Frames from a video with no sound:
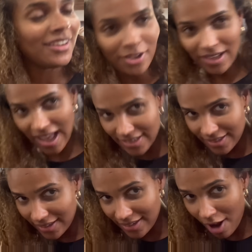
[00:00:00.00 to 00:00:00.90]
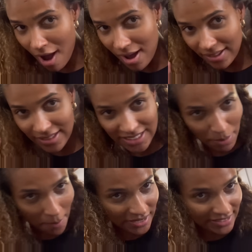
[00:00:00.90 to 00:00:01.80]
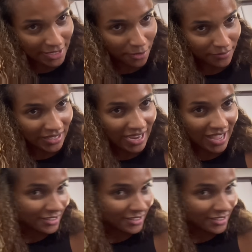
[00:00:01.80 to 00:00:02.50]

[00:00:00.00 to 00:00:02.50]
look, I did all of this by myself. The last